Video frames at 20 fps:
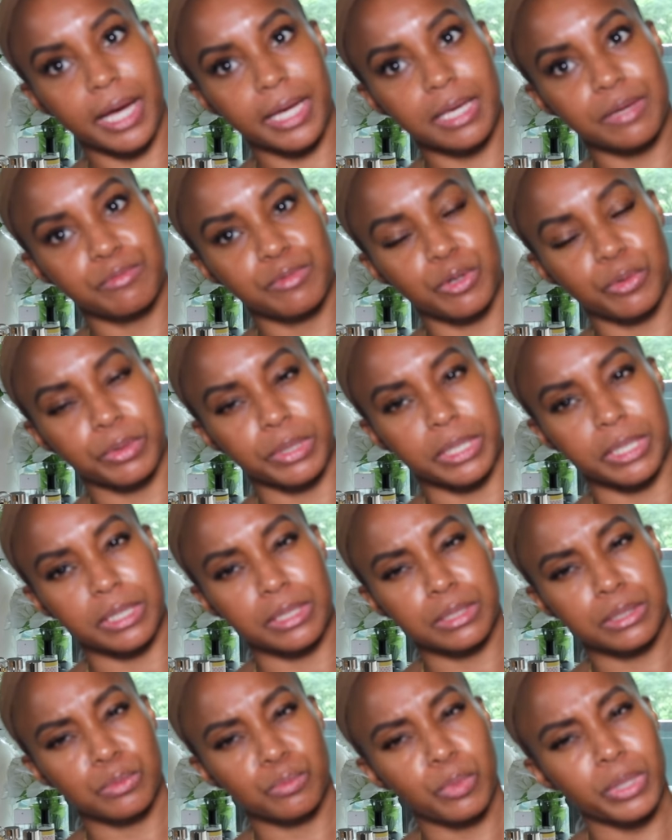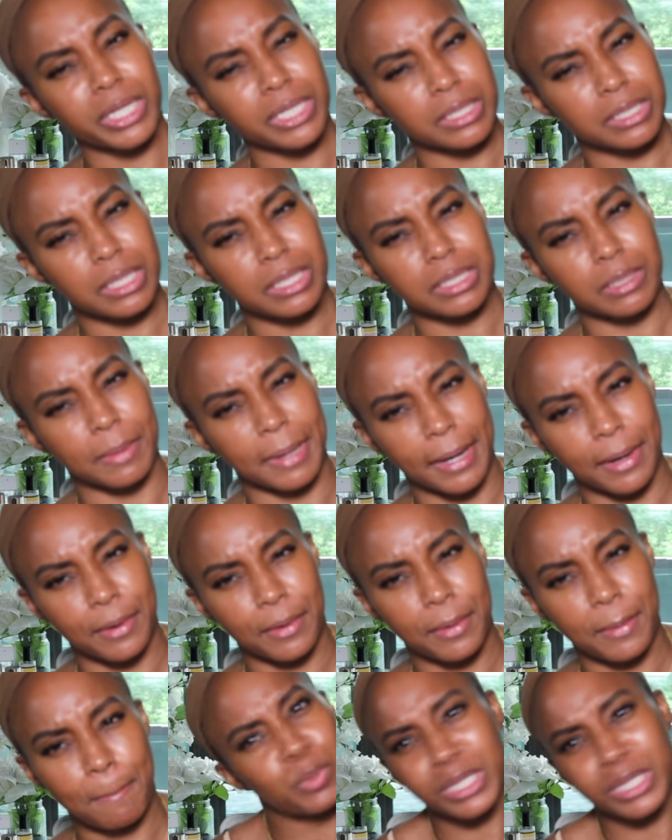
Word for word: I keep doing this. What is this about?